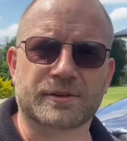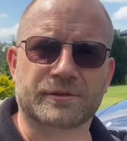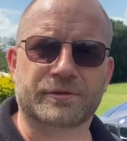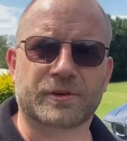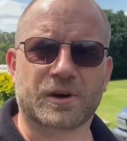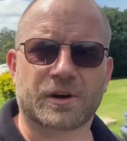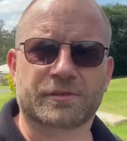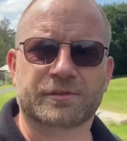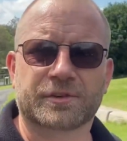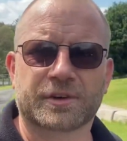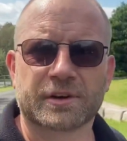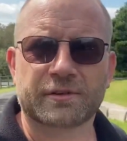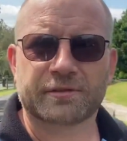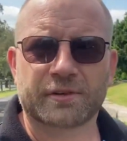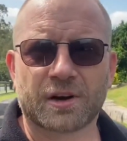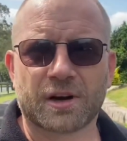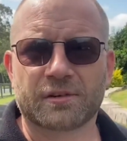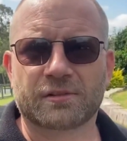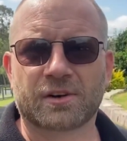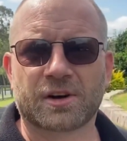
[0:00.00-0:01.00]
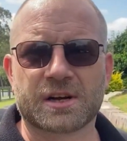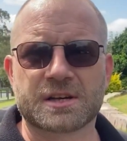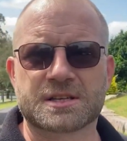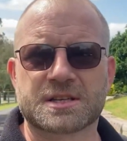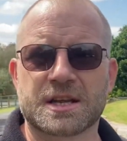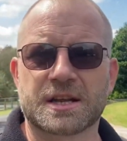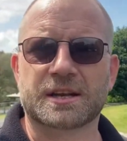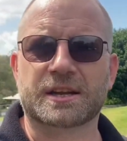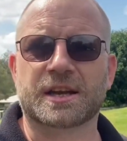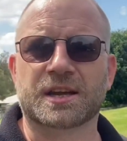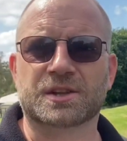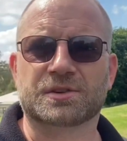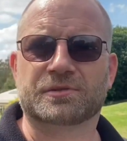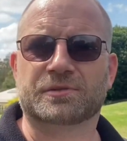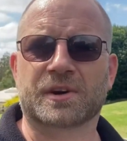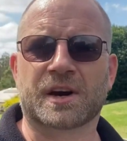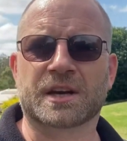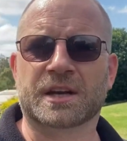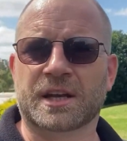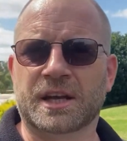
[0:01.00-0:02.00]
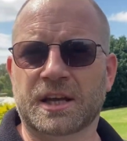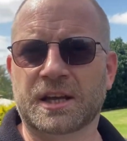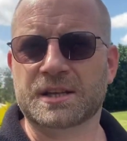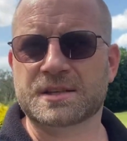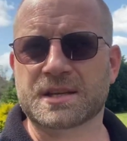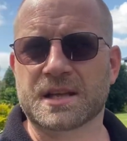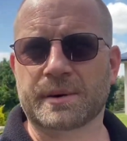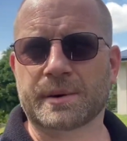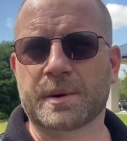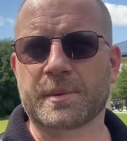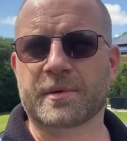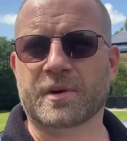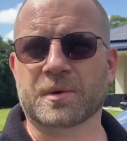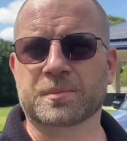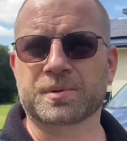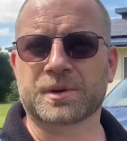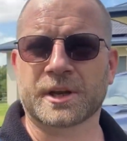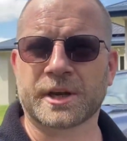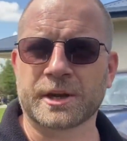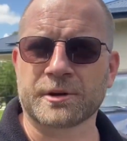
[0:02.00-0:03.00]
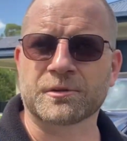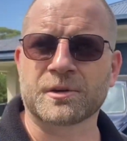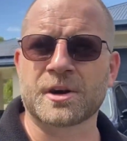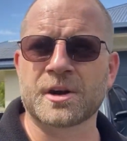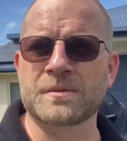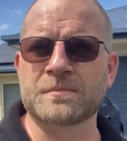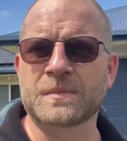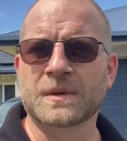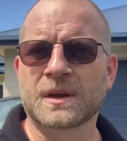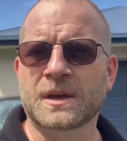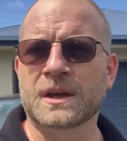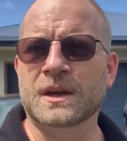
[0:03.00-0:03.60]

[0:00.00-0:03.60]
the 535i sitting down the front here, so that way we've got plenty of room.